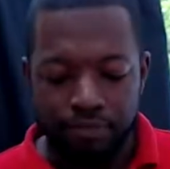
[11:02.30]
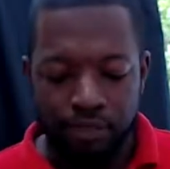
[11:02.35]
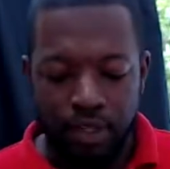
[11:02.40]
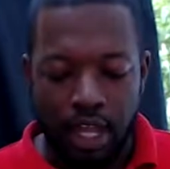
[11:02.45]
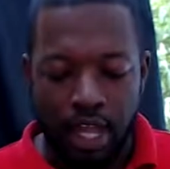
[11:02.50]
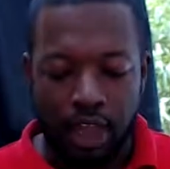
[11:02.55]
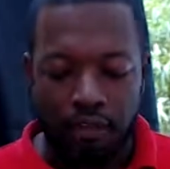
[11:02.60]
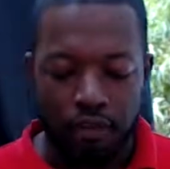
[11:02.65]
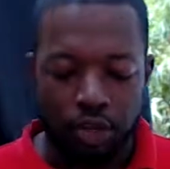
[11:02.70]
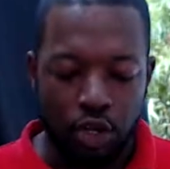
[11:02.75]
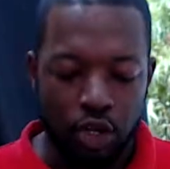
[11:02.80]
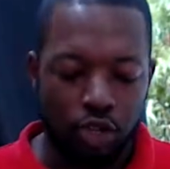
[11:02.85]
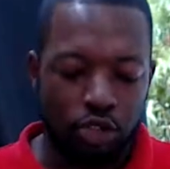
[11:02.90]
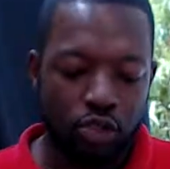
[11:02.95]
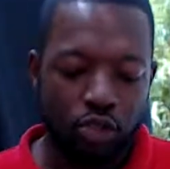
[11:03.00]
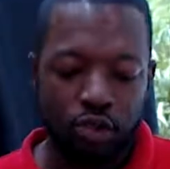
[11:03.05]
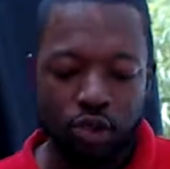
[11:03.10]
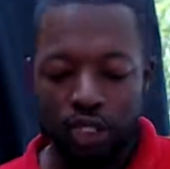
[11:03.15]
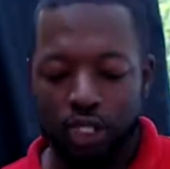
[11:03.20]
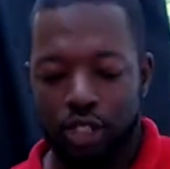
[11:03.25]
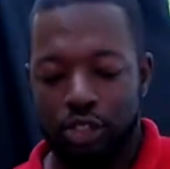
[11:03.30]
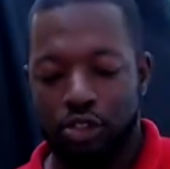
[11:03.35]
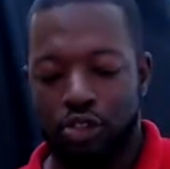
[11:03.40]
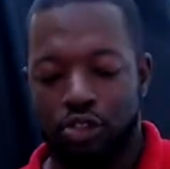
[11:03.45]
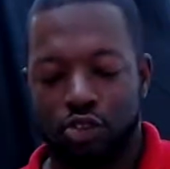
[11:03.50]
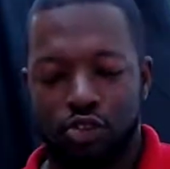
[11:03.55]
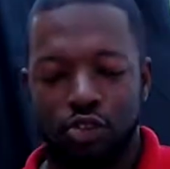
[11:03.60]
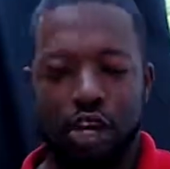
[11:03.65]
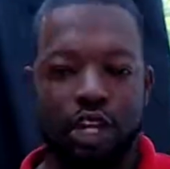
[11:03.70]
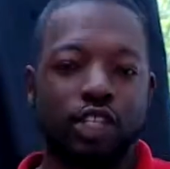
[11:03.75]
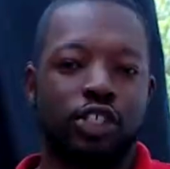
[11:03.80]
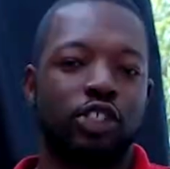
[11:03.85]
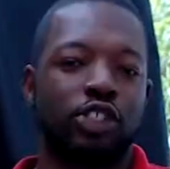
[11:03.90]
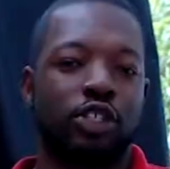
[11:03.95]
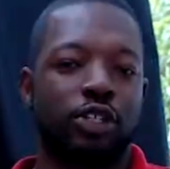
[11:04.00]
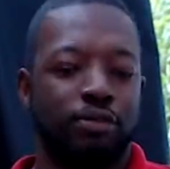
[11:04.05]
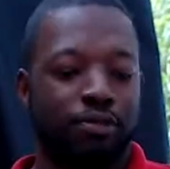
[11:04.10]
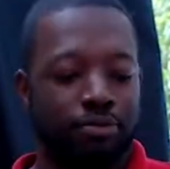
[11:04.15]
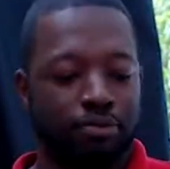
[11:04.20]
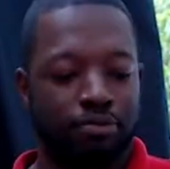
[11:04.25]
If you're doing
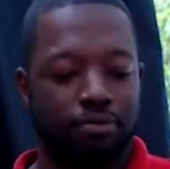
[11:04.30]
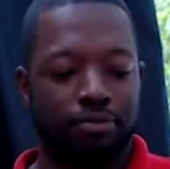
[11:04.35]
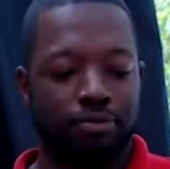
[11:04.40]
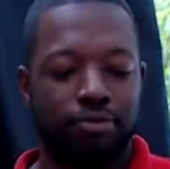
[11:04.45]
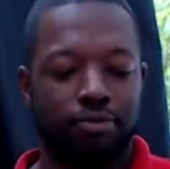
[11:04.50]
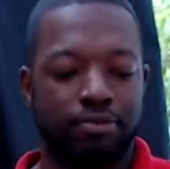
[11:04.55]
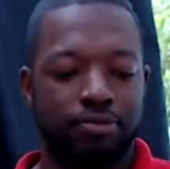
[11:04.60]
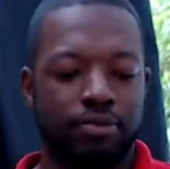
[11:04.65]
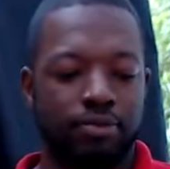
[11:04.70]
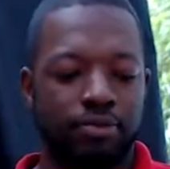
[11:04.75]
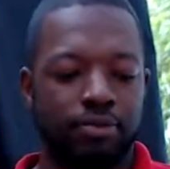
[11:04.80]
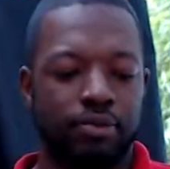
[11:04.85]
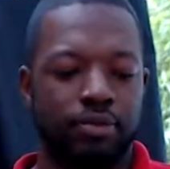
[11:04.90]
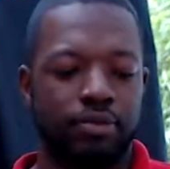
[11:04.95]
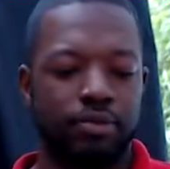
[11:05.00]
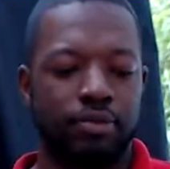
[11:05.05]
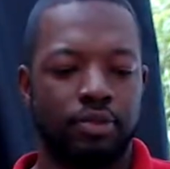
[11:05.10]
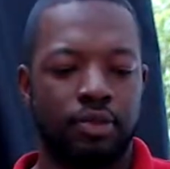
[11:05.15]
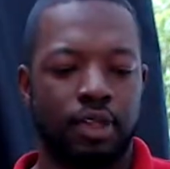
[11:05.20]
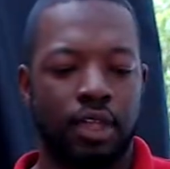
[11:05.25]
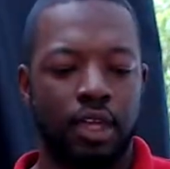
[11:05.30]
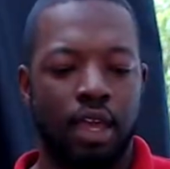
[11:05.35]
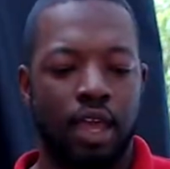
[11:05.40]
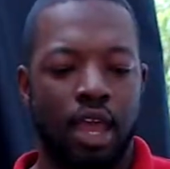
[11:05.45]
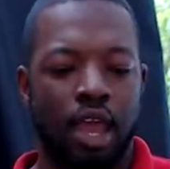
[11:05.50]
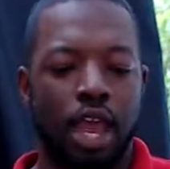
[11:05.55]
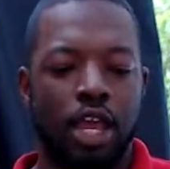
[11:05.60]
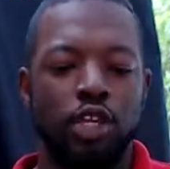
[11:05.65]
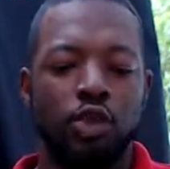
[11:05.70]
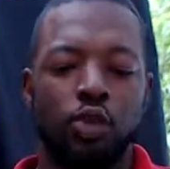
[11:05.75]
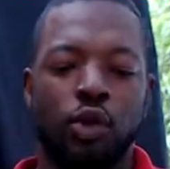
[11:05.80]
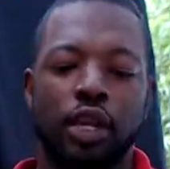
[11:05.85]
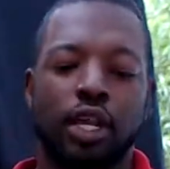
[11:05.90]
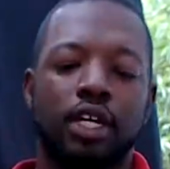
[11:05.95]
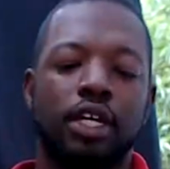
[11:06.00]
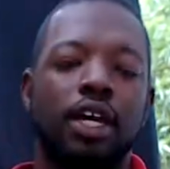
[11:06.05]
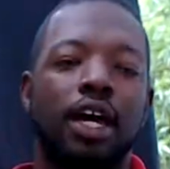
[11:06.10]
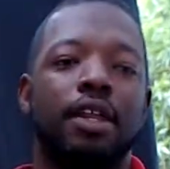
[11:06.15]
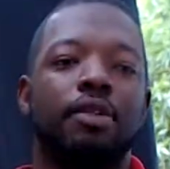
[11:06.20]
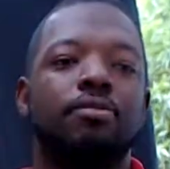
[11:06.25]
construction and you want to
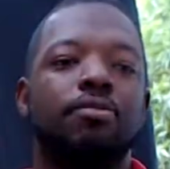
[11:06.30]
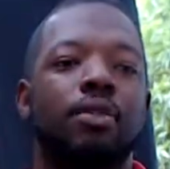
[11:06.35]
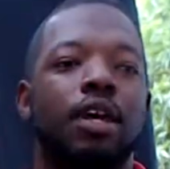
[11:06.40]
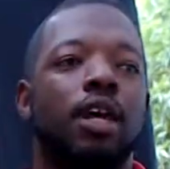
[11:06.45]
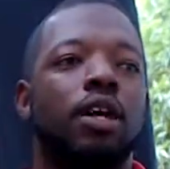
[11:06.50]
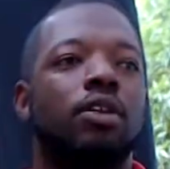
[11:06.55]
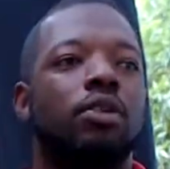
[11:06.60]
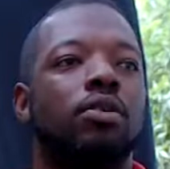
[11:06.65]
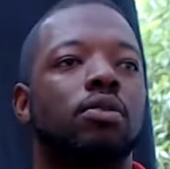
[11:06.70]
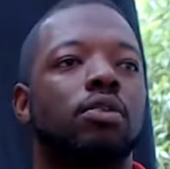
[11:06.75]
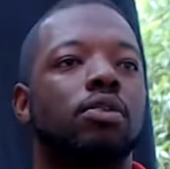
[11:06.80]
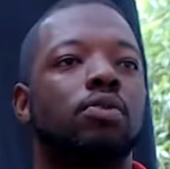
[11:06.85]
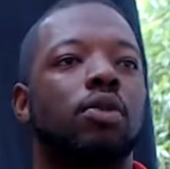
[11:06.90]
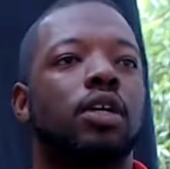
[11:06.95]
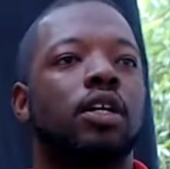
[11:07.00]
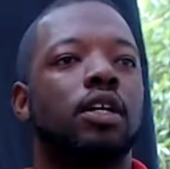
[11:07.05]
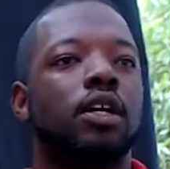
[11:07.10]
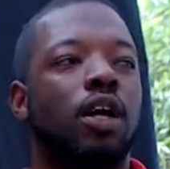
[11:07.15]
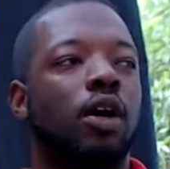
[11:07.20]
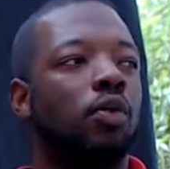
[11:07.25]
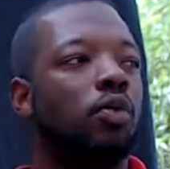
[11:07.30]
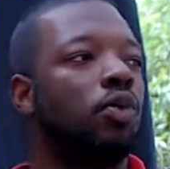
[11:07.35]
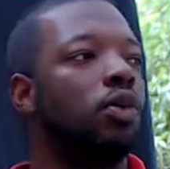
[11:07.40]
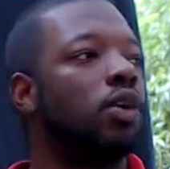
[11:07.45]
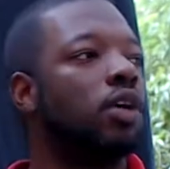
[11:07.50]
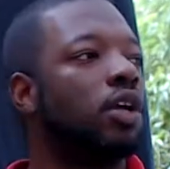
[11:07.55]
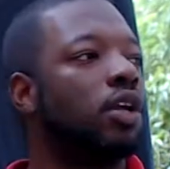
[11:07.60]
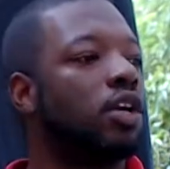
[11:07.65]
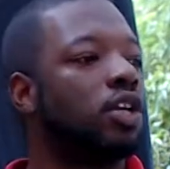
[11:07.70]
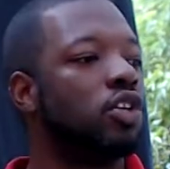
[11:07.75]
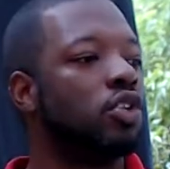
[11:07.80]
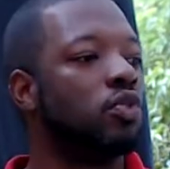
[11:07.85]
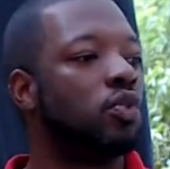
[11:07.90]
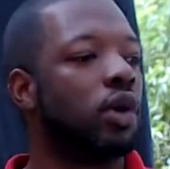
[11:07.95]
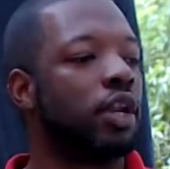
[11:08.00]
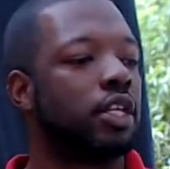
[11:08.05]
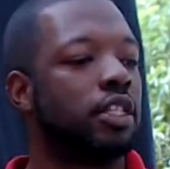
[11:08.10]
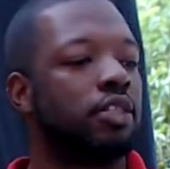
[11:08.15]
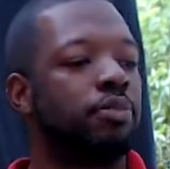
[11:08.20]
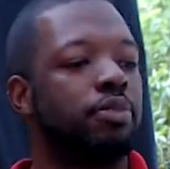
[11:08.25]
cut metal, you want to cut wood, and you
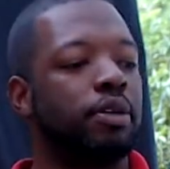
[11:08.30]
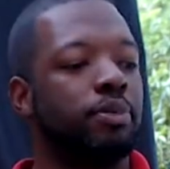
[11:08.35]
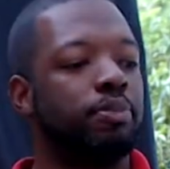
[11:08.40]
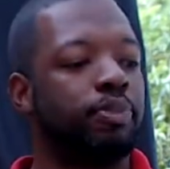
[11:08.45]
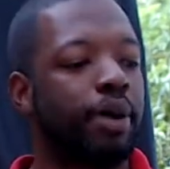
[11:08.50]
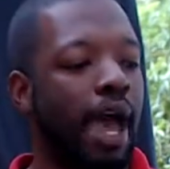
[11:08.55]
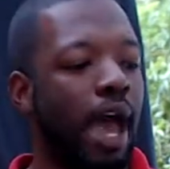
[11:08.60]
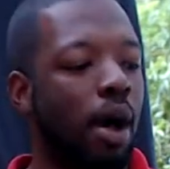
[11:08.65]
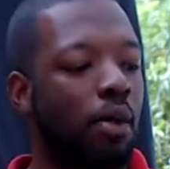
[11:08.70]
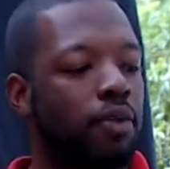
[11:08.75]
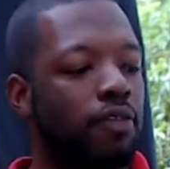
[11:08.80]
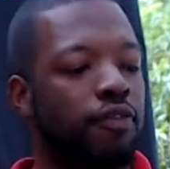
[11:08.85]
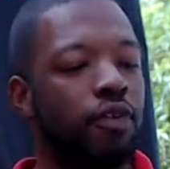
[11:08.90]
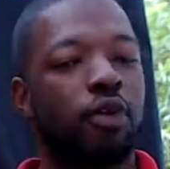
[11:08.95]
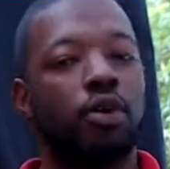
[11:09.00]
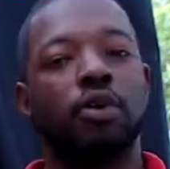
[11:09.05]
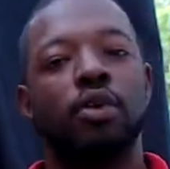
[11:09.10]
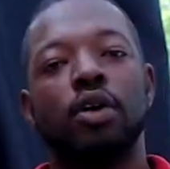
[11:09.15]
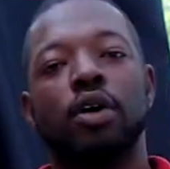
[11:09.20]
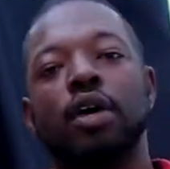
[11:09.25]
want it to be powerful,